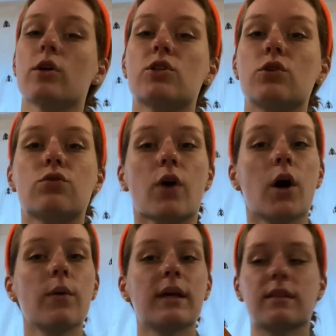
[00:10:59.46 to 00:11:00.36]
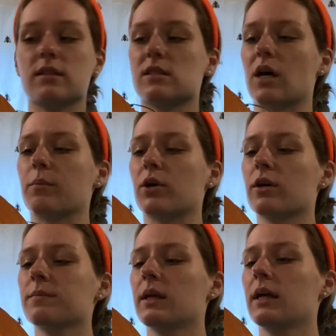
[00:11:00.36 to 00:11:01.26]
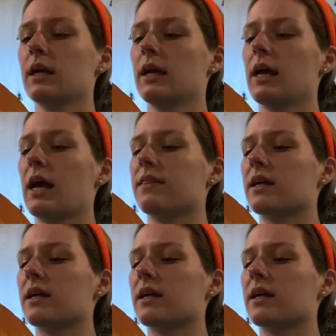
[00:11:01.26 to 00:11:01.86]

to grow in the summer, and they